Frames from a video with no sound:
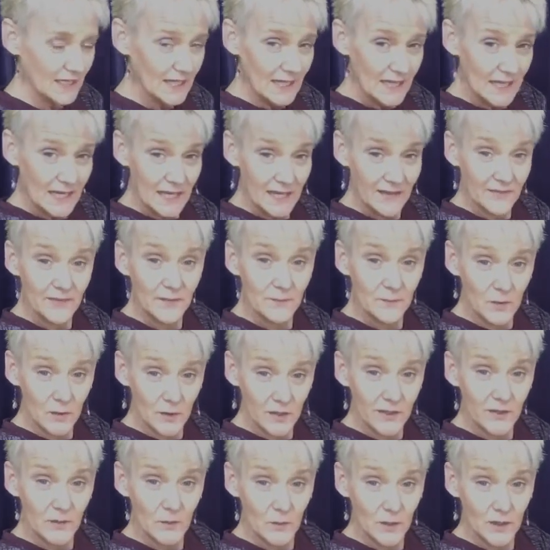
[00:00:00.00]
And the
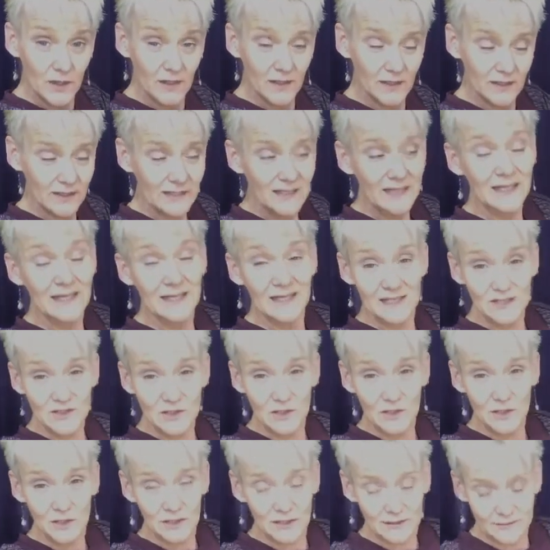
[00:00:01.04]
morning one, it's
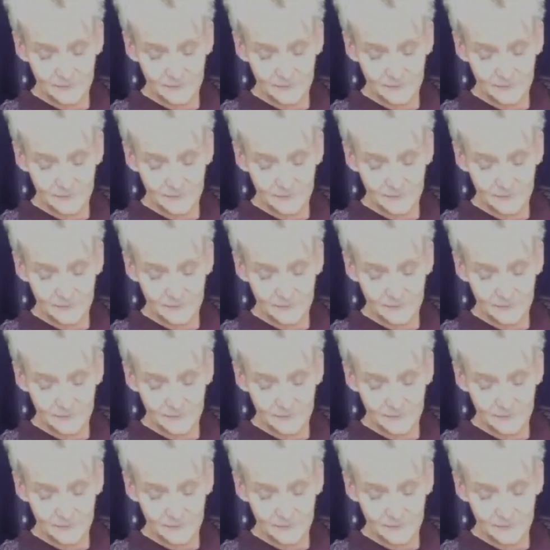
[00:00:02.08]
good.